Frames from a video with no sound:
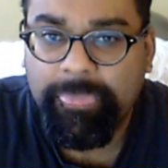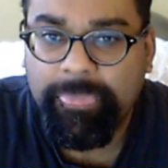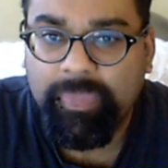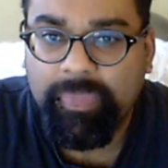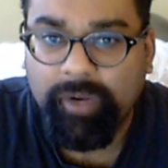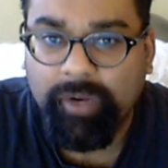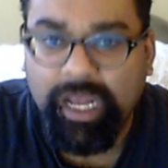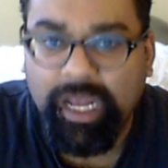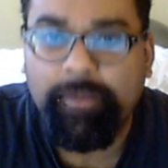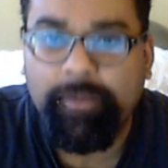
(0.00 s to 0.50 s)

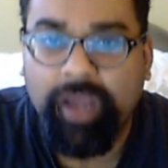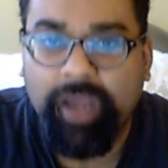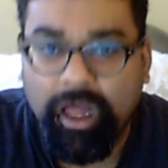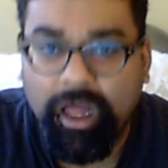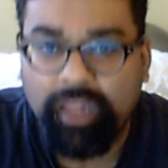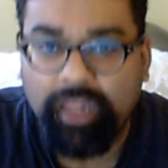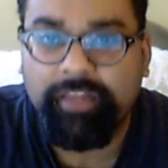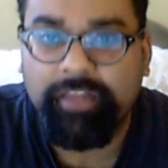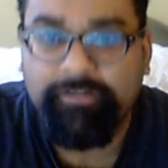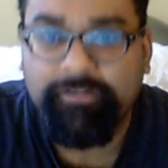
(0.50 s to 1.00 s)
What I'm
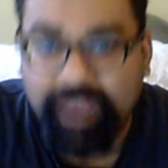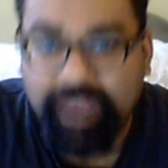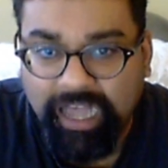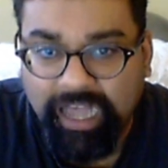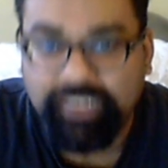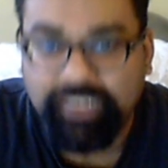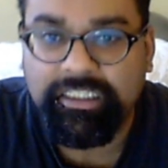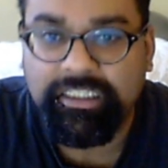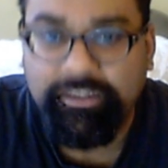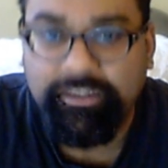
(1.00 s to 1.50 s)
calling the
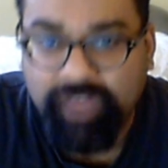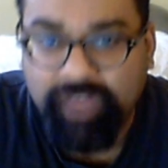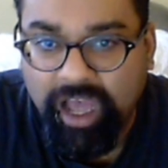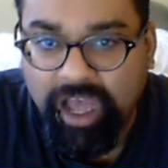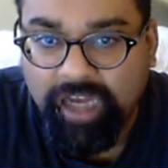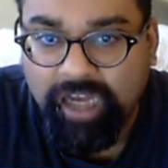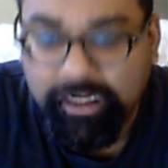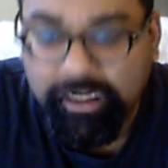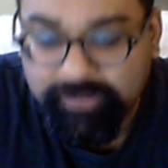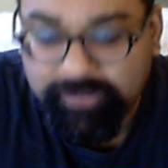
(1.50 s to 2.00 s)
fallacy of
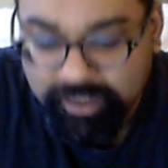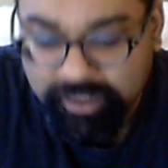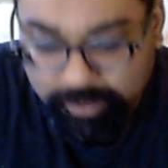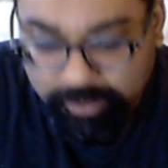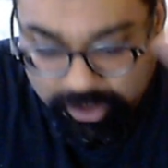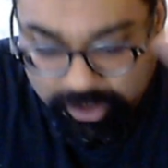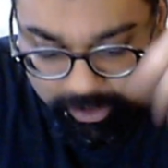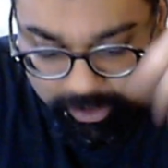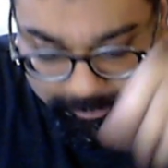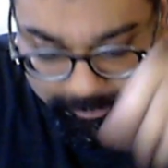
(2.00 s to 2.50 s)
cognitive
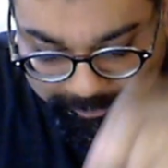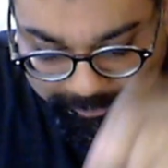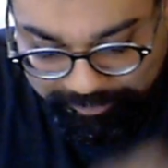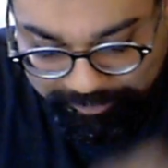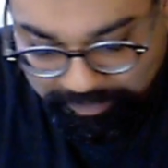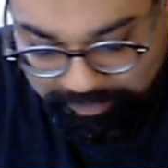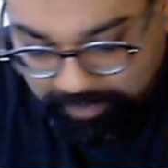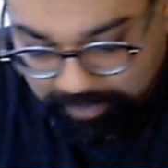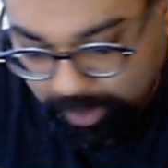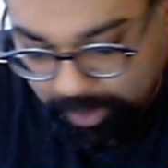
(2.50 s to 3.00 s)
symmetry.
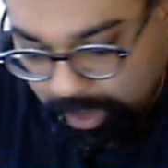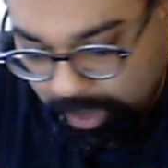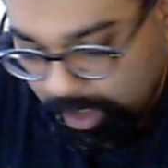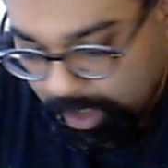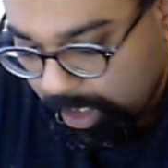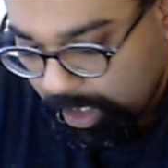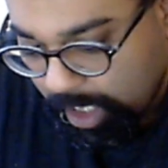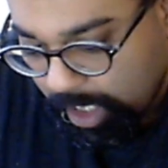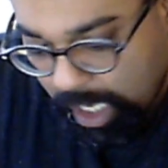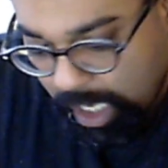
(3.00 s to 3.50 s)

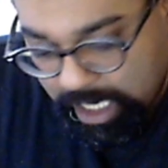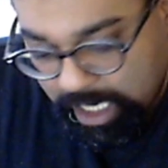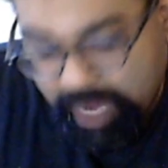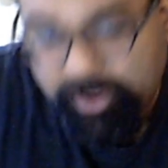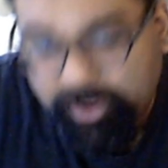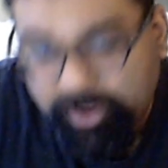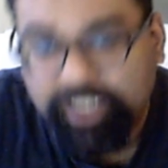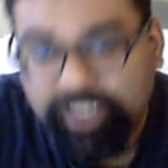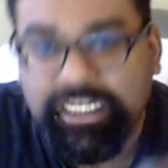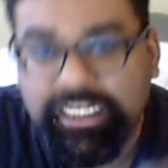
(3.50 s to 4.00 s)

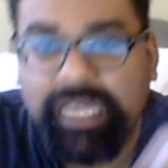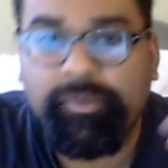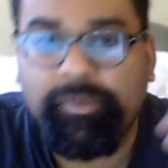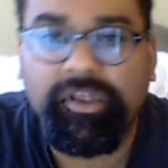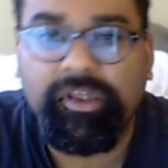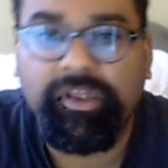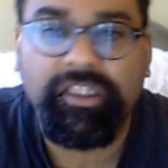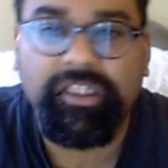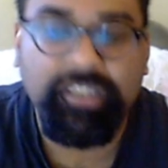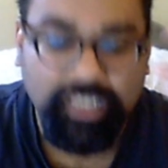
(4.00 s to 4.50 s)
Another
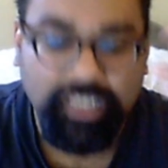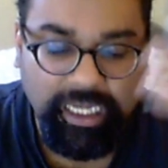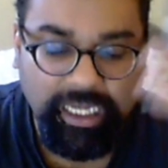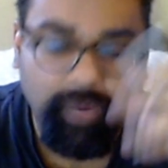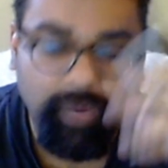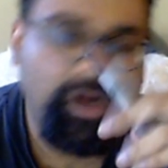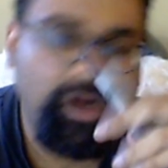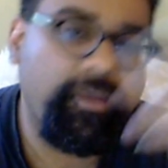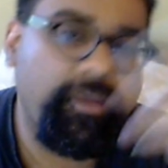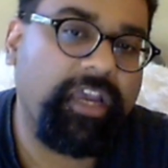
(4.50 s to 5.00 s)
example is, and
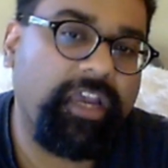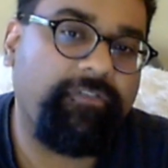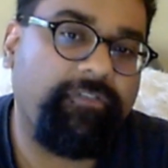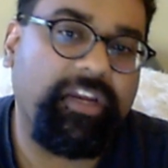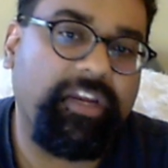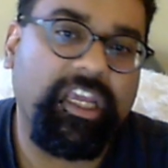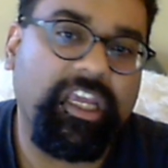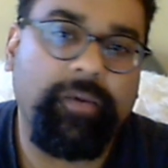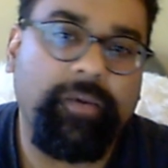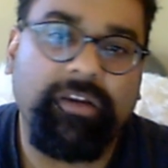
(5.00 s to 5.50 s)
I want to make a
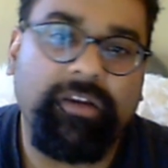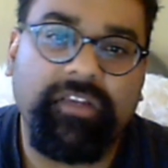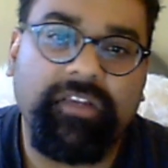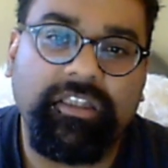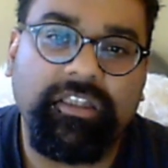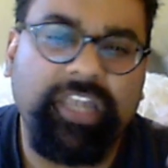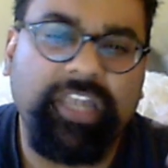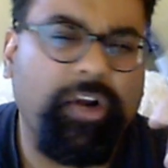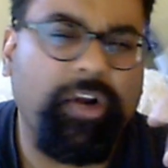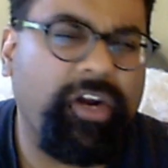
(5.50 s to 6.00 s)
video about
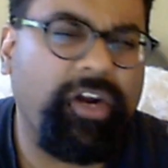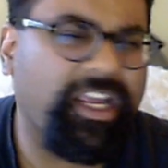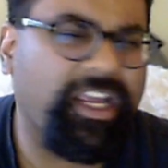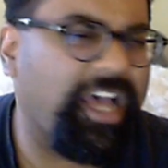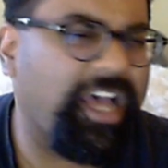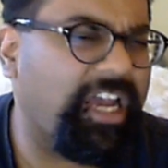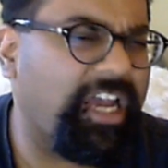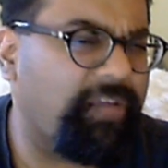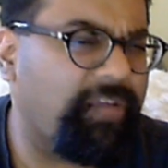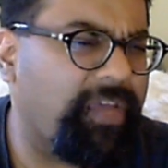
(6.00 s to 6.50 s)
this, I already
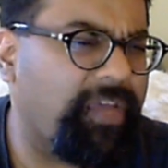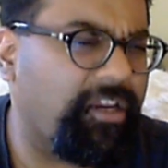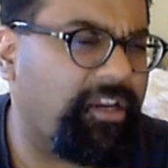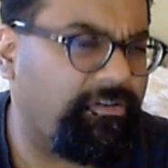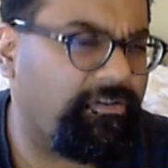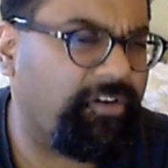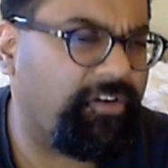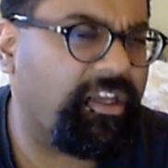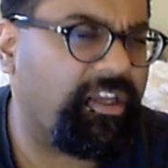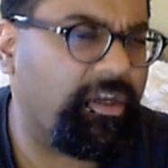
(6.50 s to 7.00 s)
kind of made a
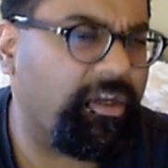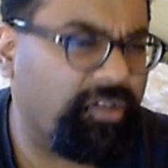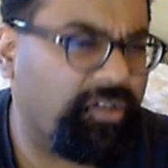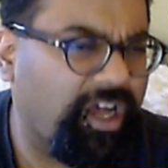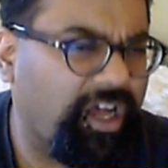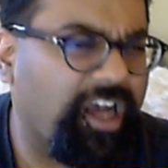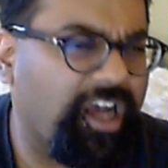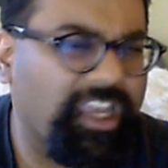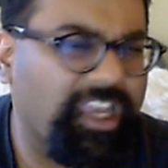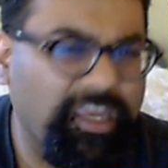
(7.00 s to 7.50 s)
video
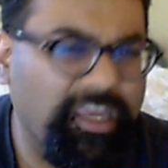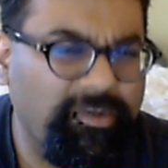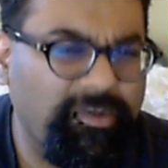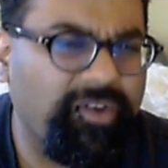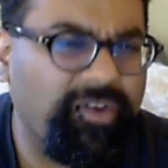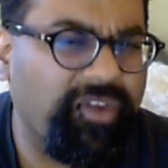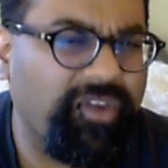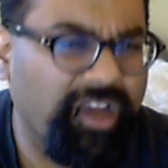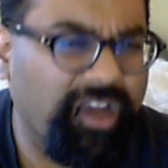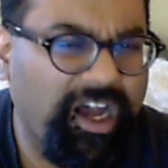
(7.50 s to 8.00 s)
talking
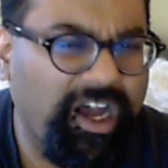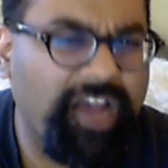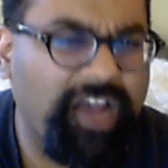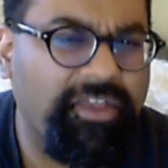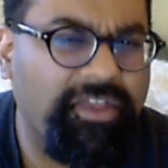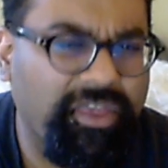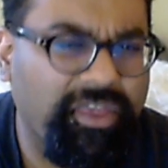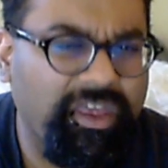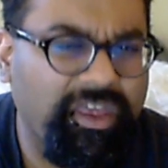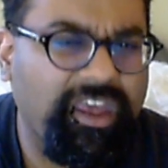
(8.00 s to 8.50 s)
about the goth
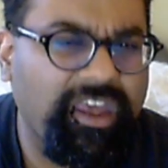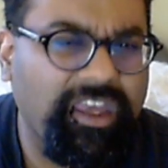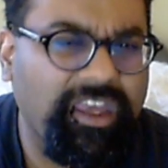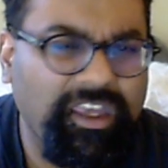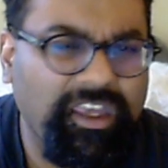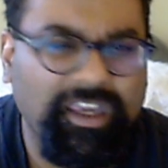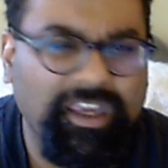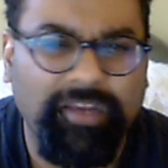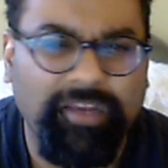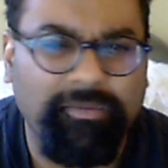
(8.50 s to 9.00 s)

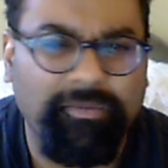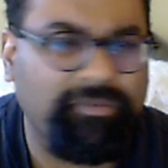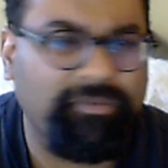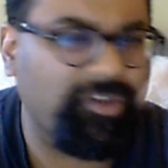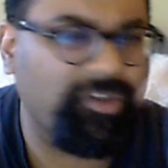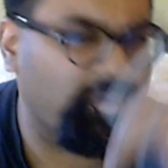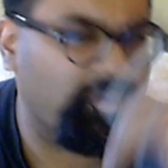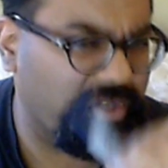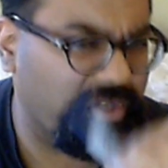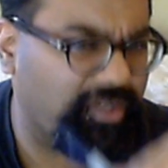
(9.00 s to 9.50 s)
thing and
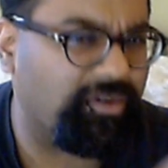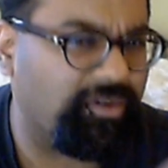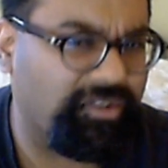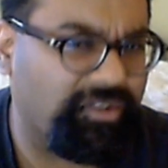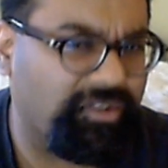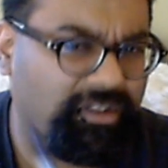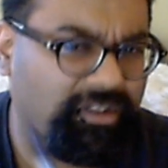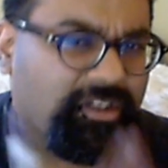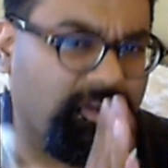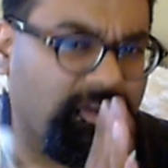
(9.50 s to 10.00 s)
tool
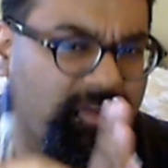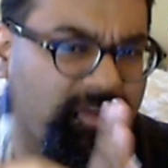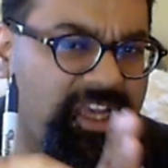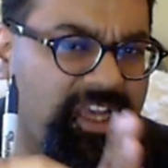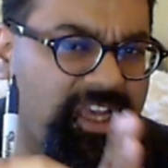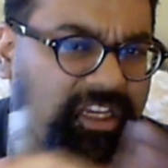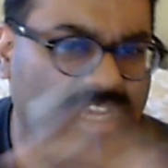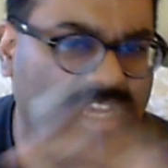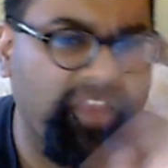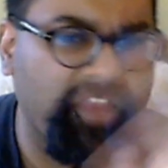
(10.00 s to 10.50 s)
use
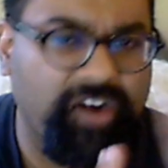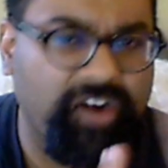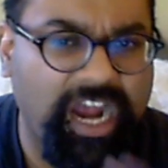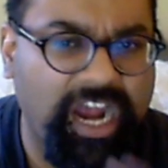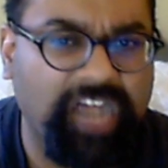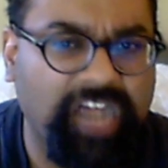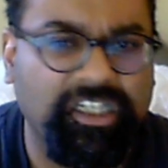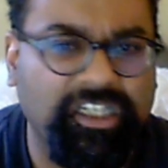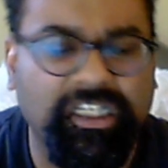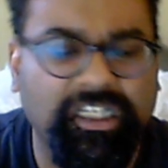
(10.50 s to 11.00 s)
combined together,
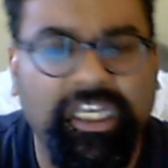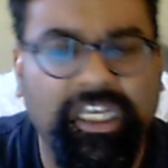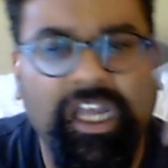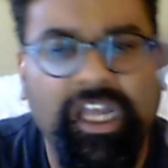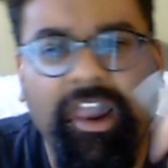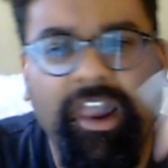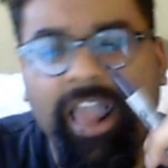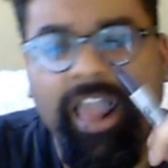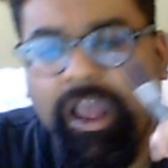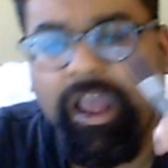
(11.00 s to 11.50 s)
actually.
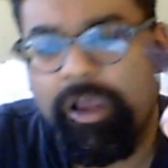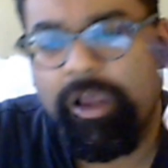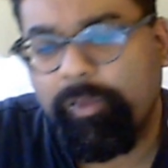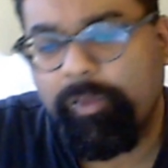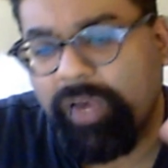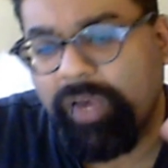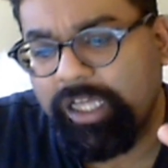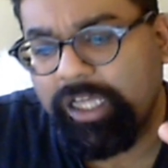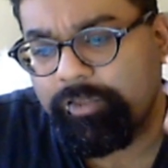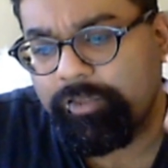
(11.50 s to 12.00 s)

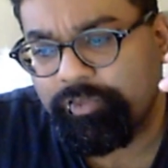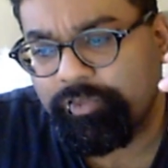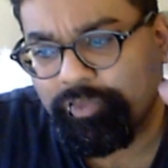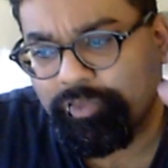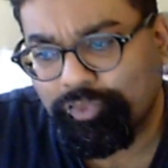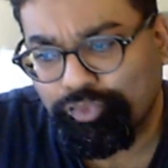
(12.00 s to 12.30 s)
But